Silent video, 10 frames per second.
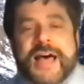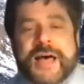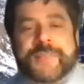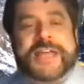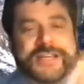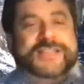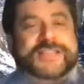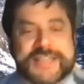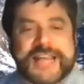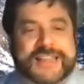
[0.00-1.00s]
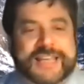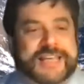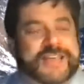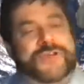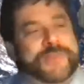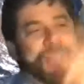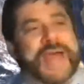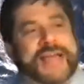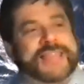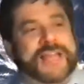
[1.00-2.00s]
Um, incidentally, if you get
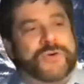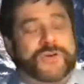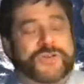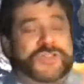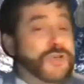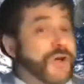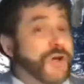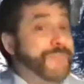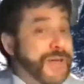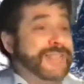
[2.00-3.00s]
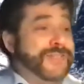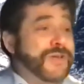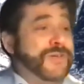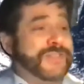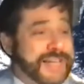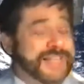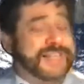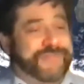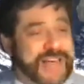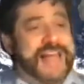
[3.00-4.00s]
back on that horse and you're on benzos like
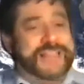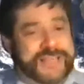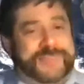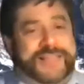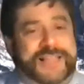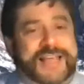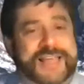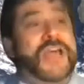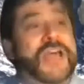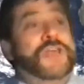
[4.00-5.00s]
Valium and the like,